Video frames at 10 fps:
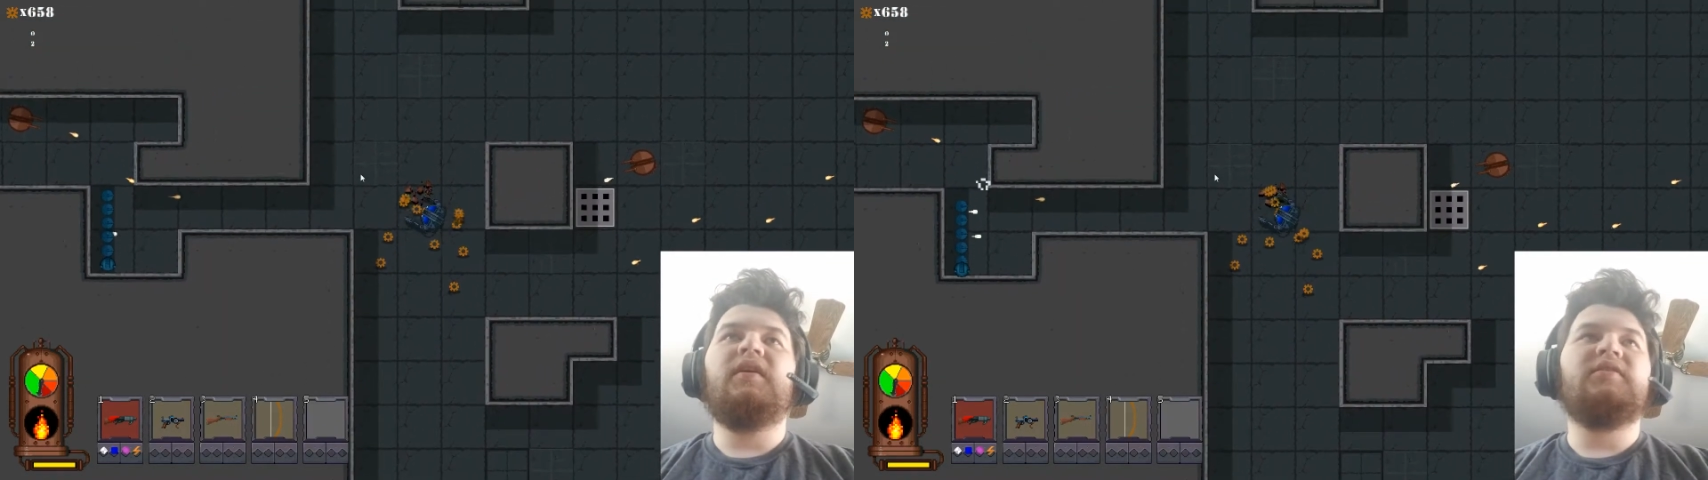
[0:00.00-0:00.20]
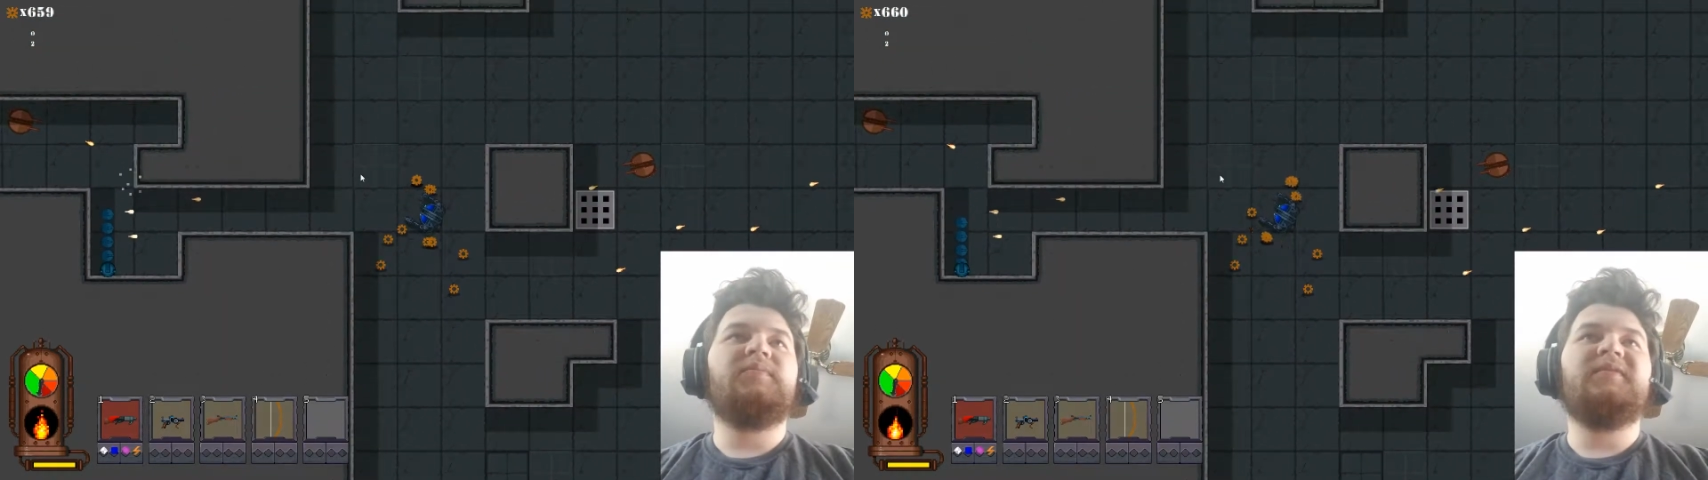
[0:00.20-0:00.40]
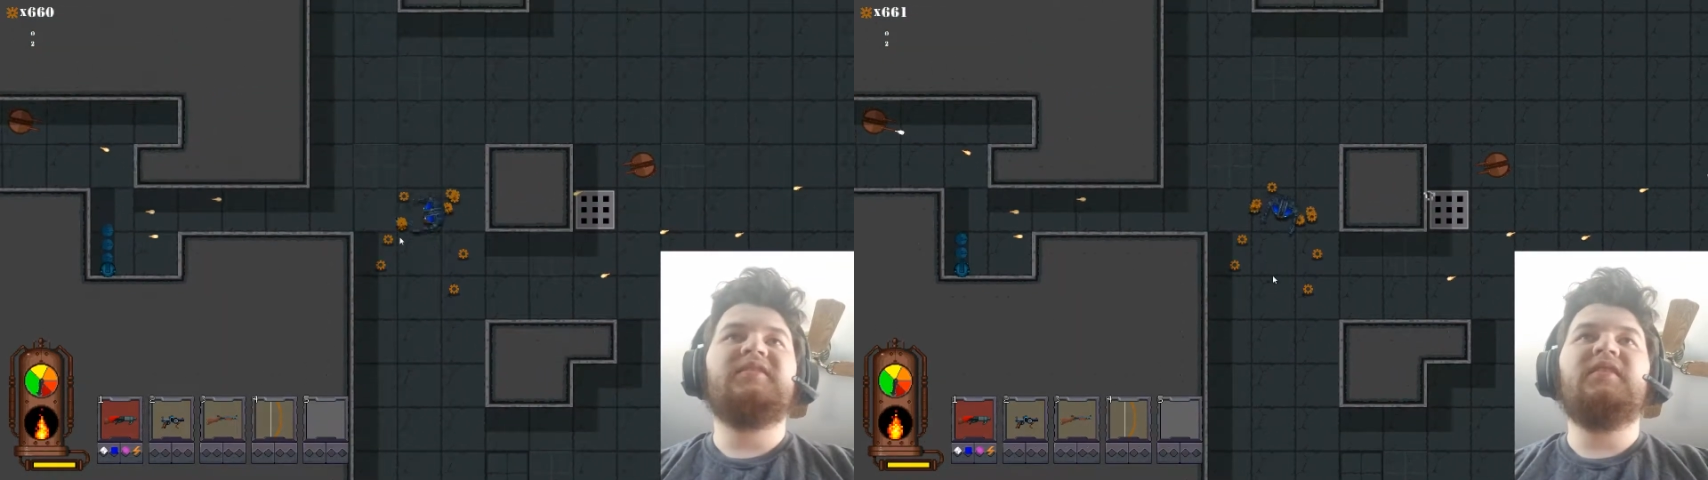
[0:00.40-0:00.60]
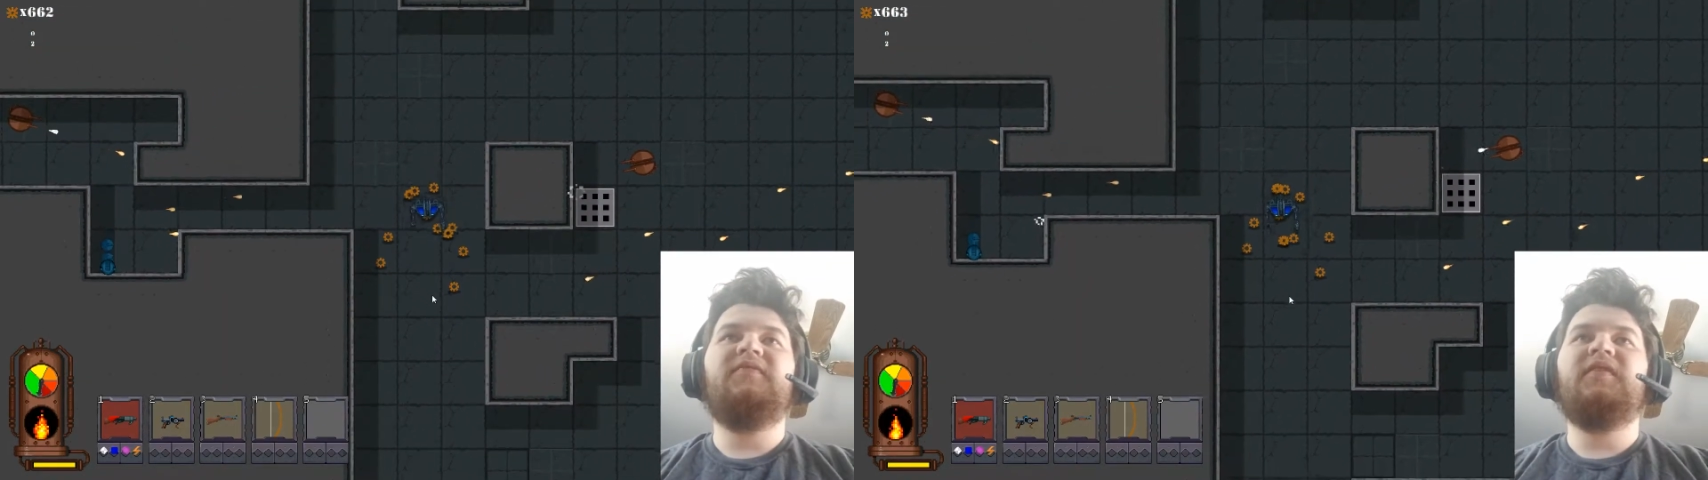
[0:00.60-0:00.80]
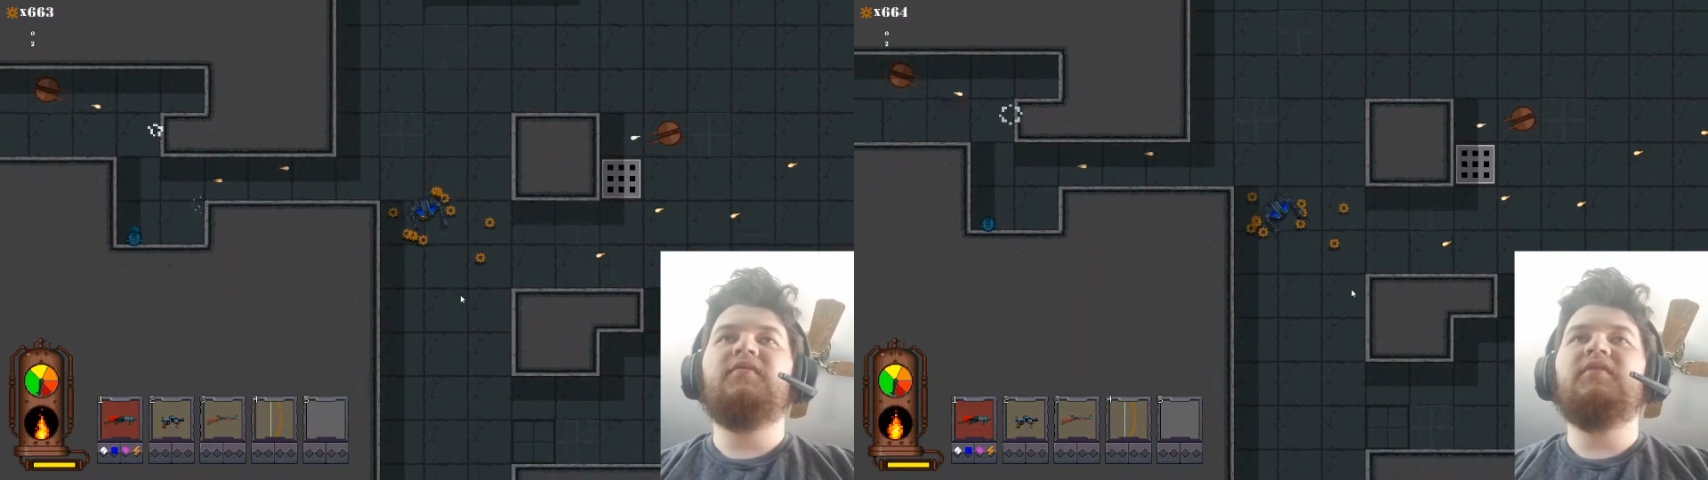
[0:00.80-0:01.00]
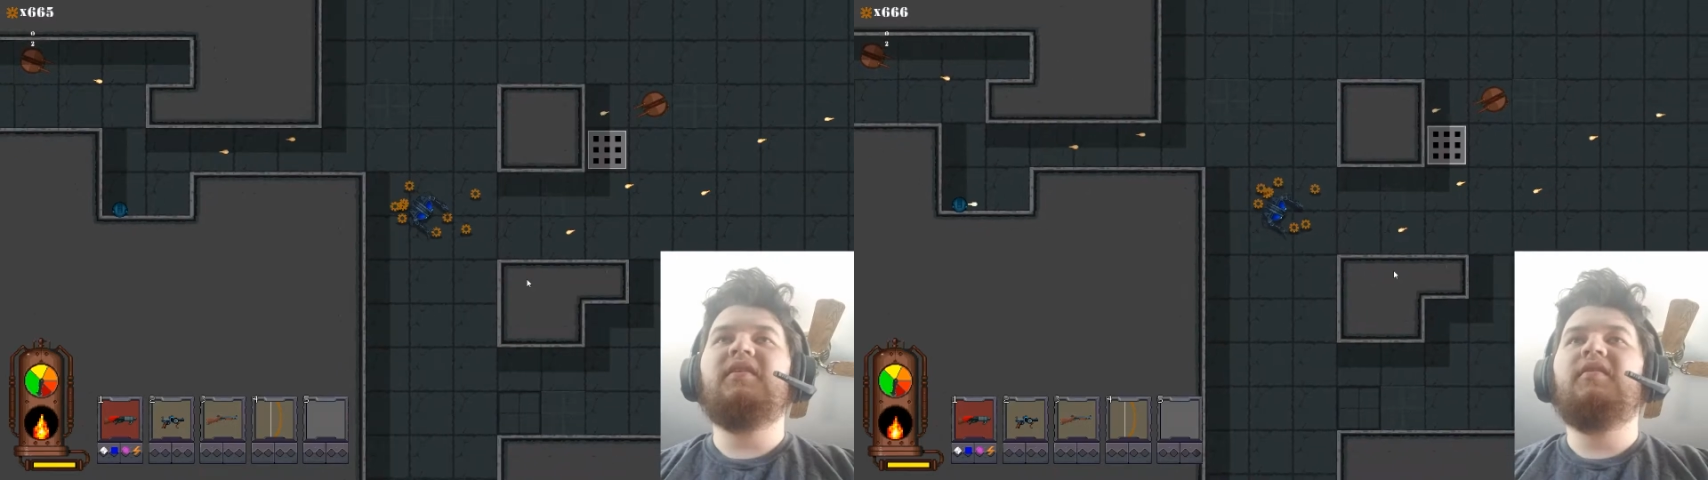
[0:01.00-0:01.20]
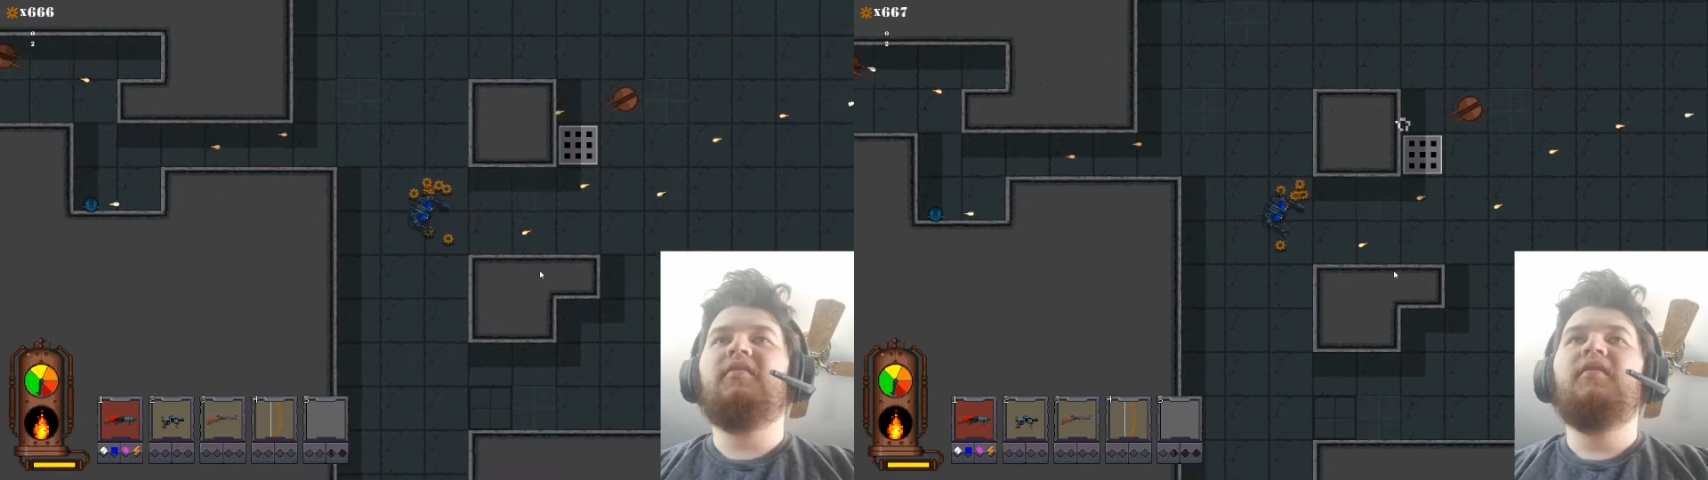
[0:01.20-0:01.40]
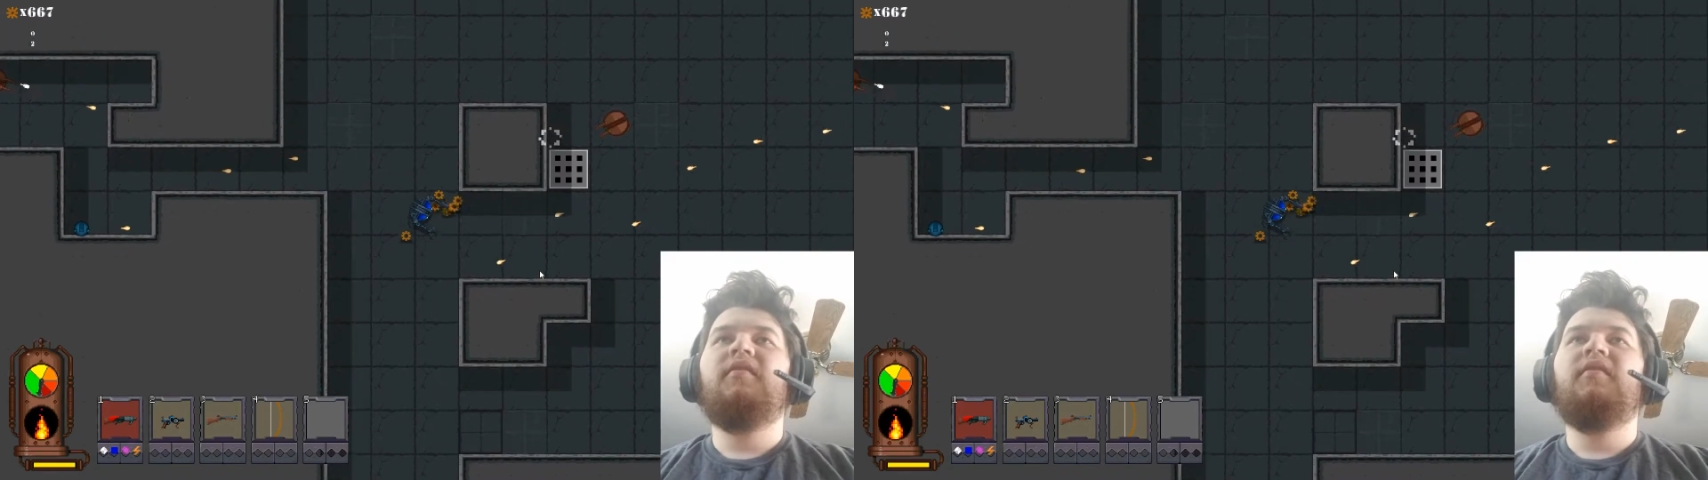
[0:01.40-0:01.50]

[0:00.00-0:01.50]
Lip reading: specifically